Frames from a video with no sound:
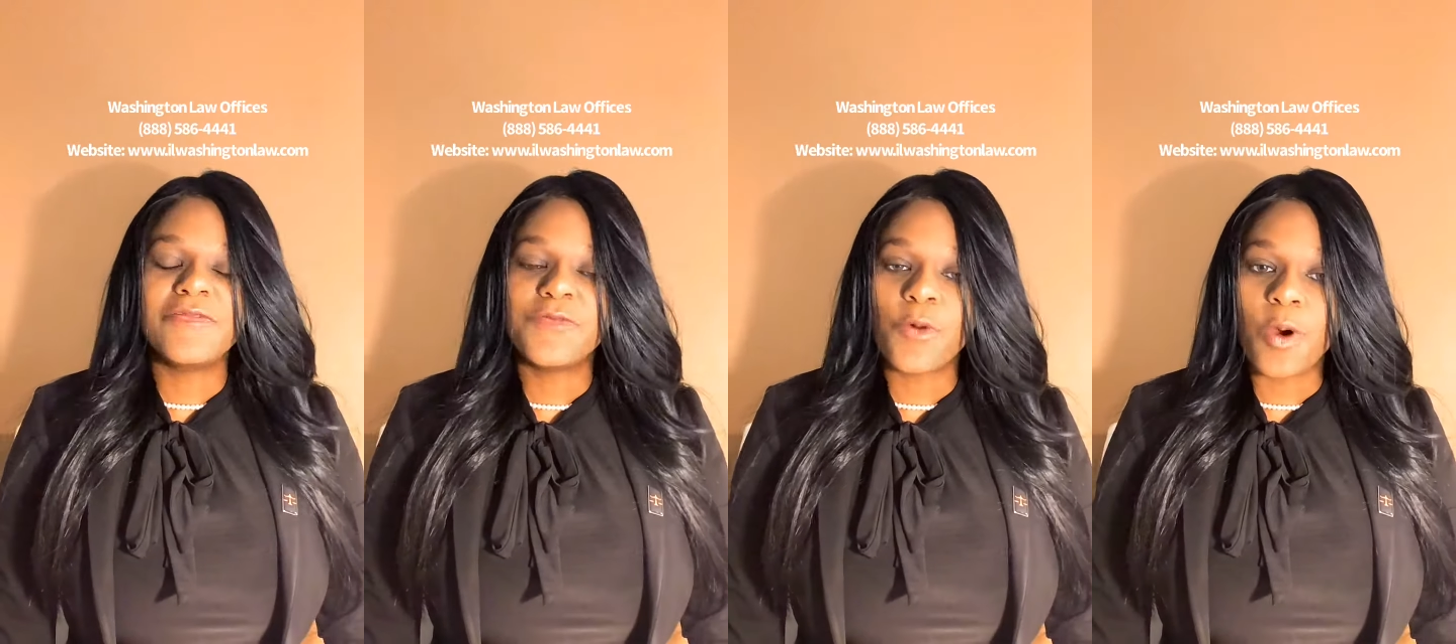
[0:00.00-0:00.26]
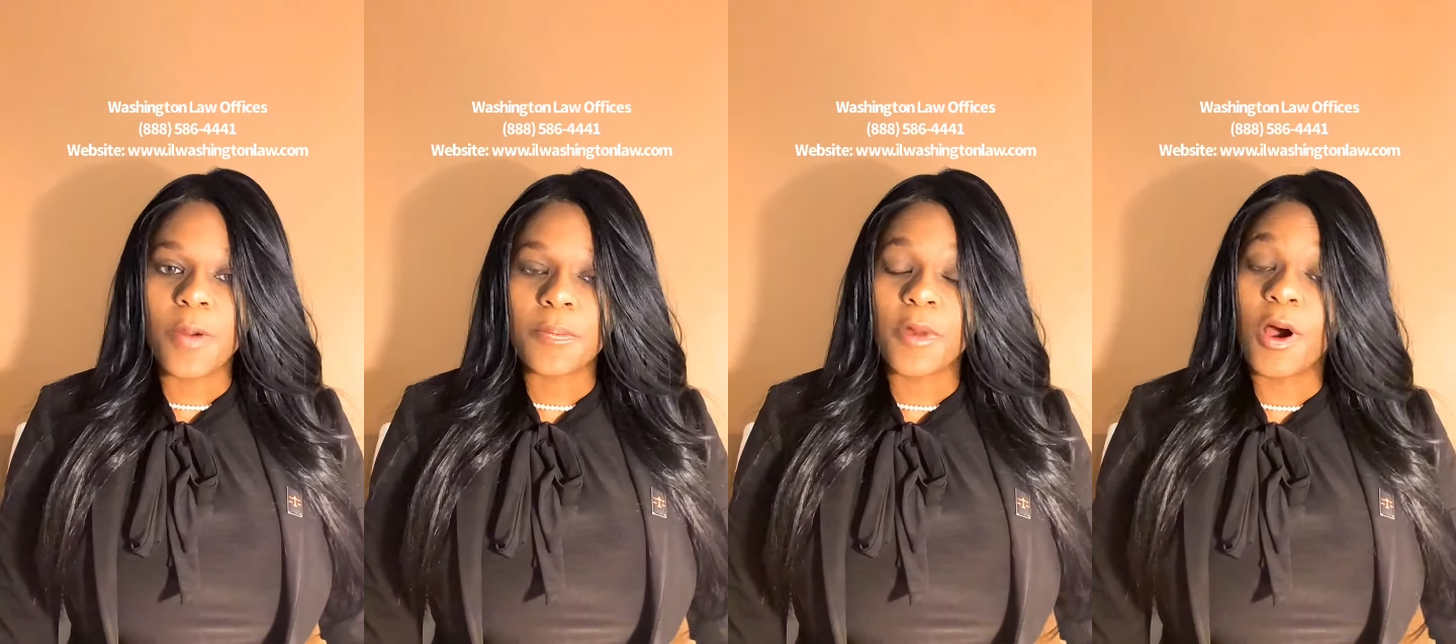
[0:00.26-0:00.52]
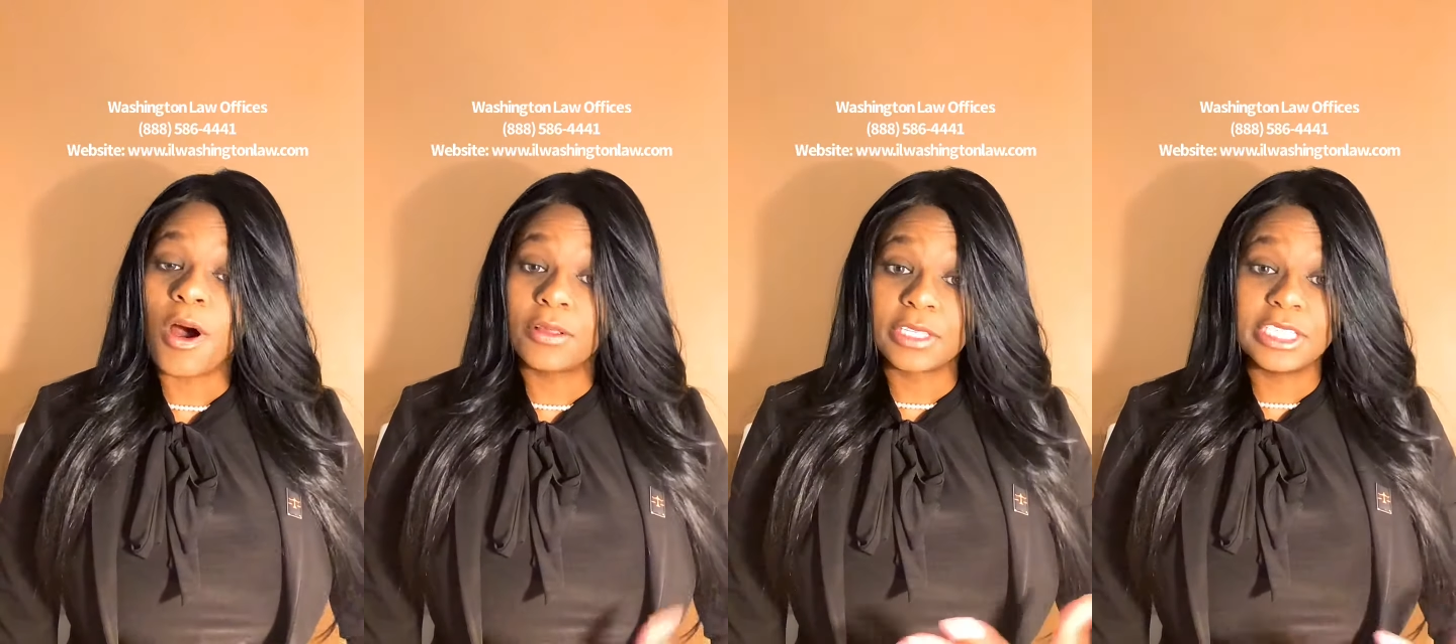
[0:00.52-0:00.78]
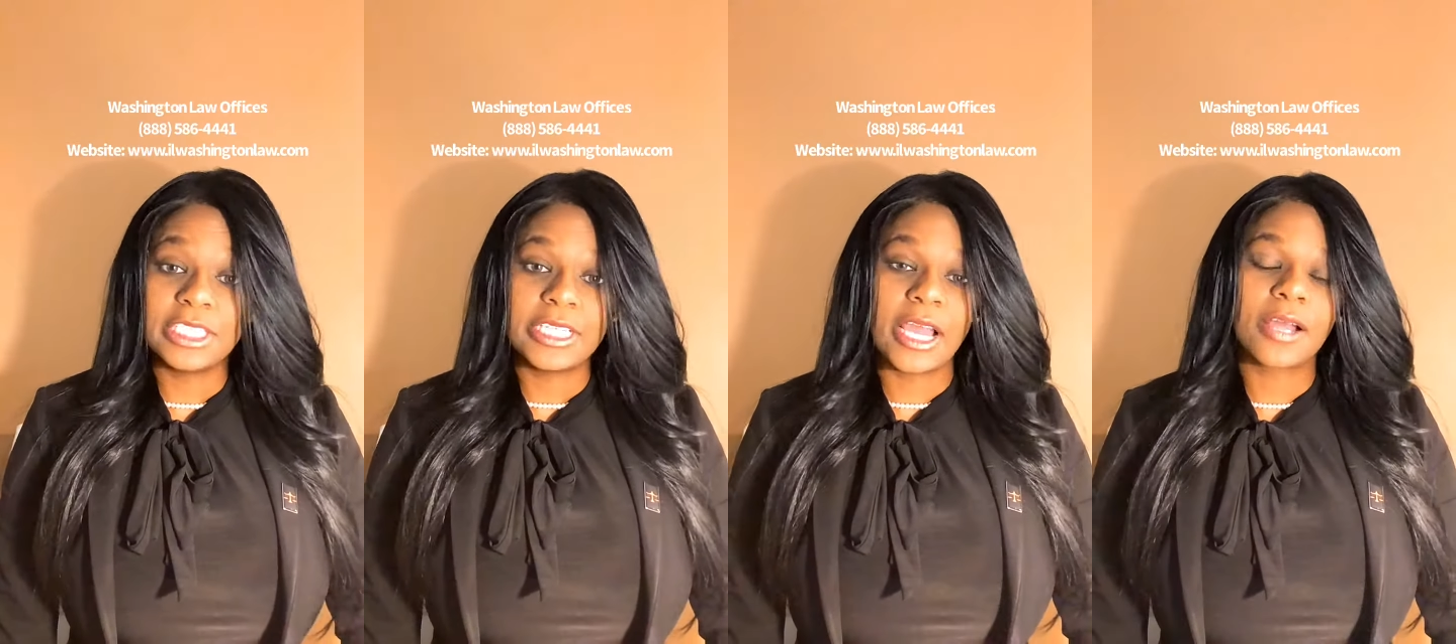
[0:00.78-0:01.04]
form called the
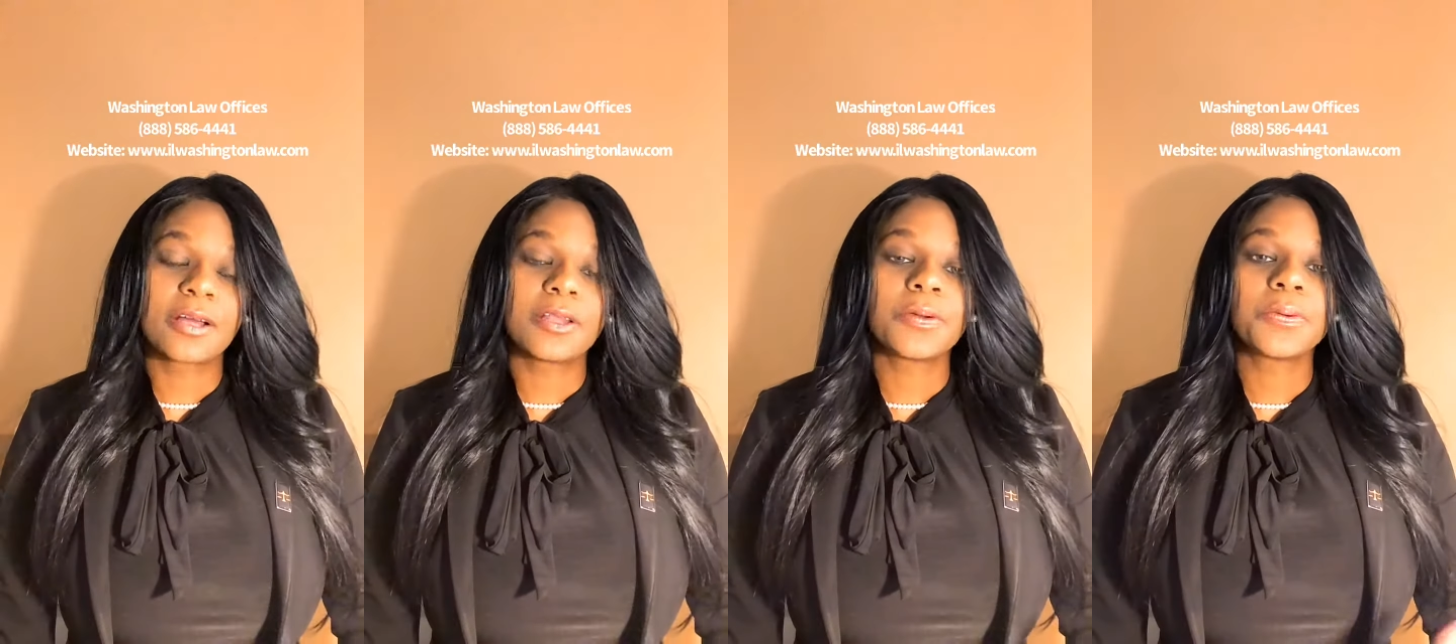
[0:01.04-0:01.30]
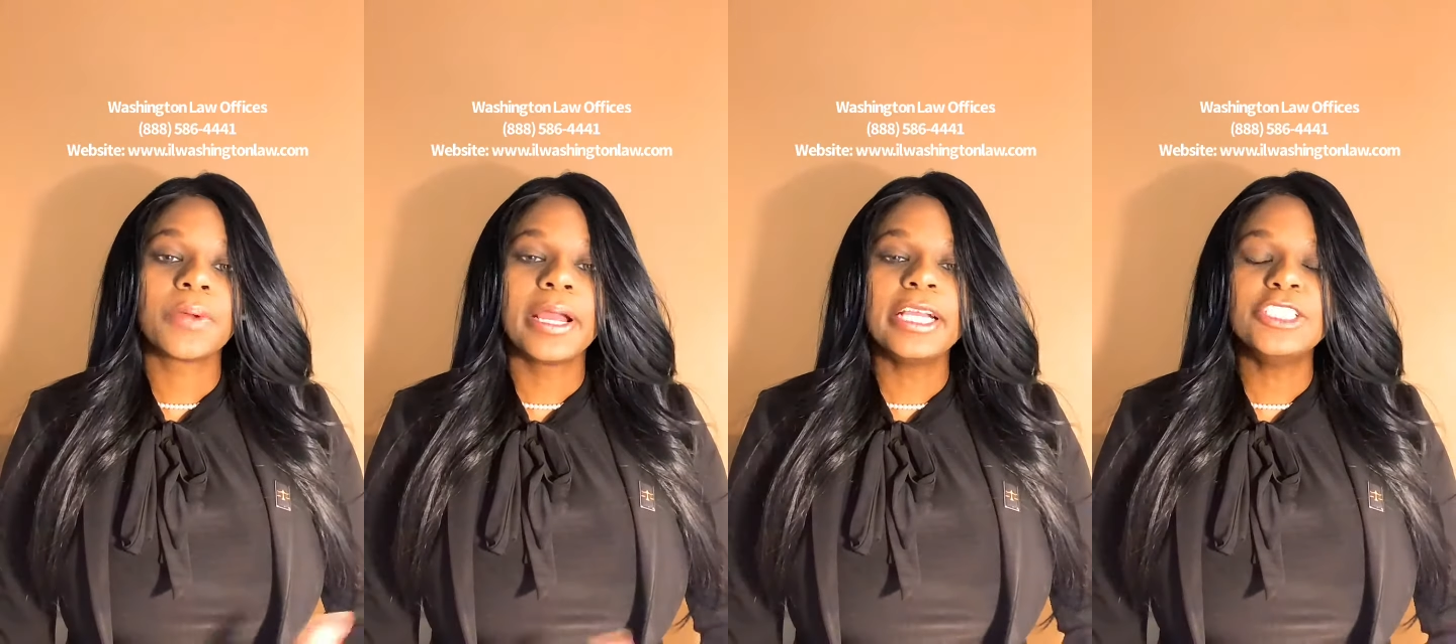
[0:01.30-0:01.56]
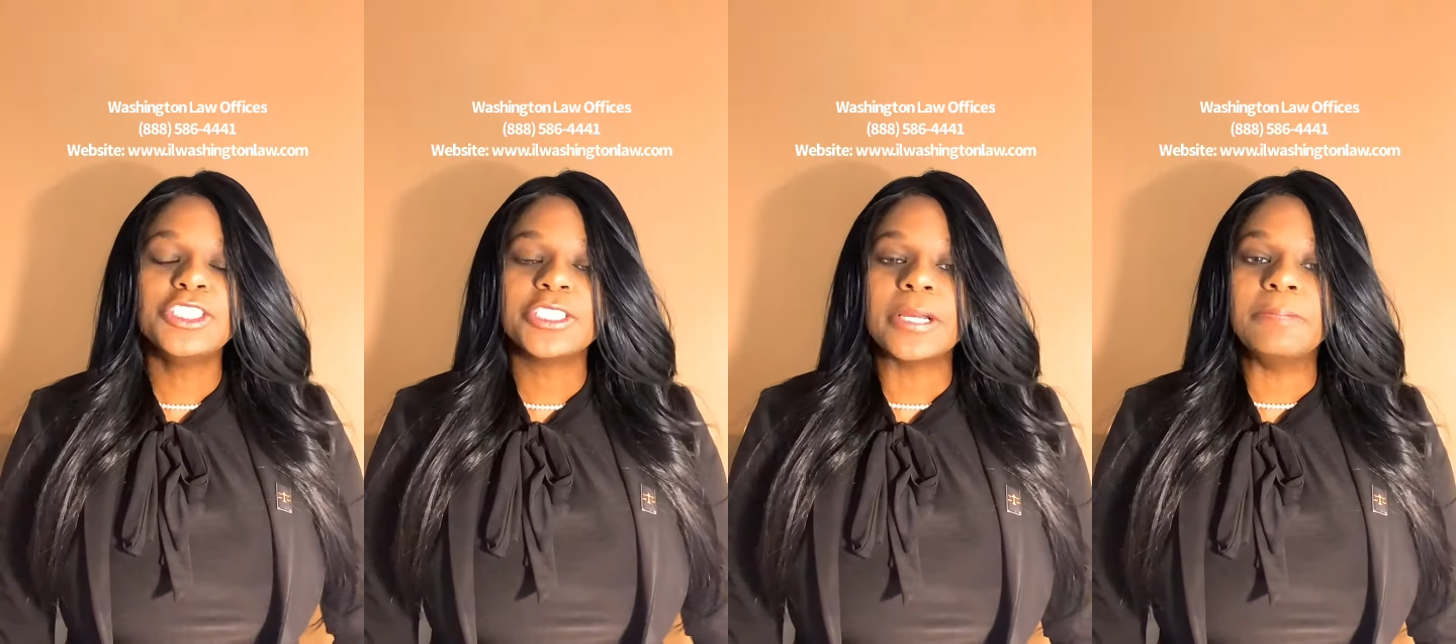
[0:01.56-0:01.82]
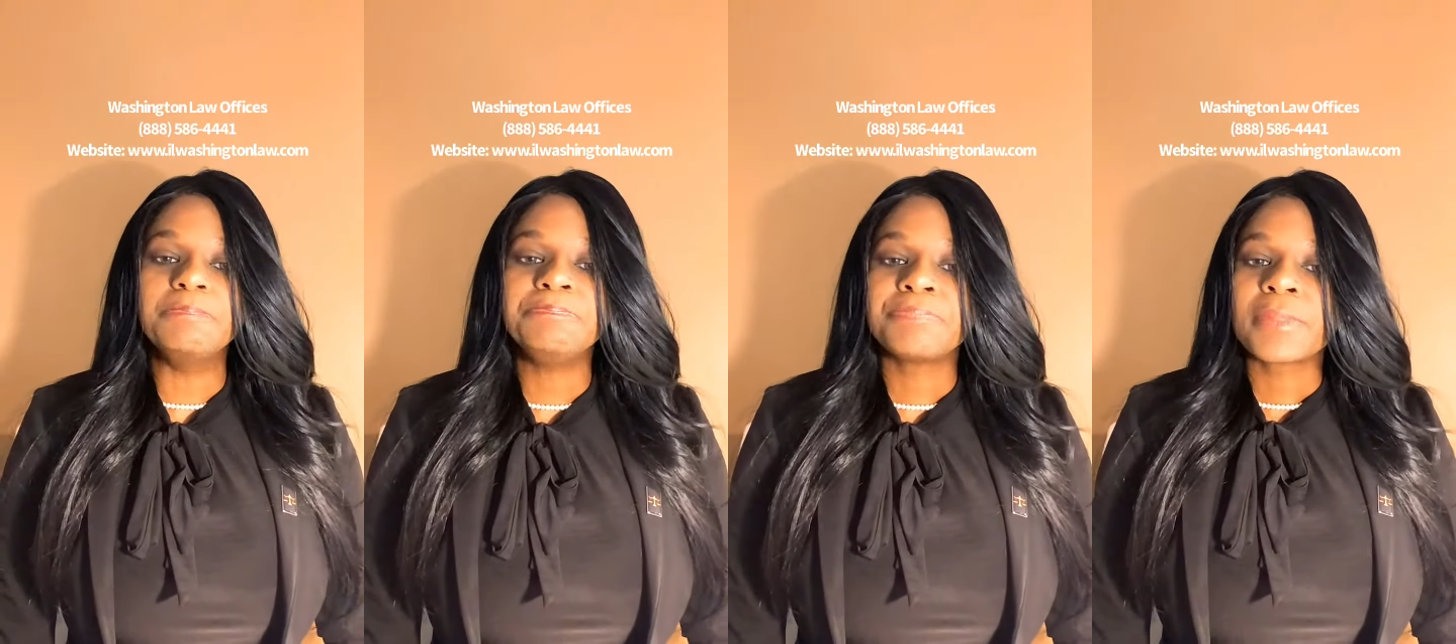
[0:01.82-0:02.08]
declaration.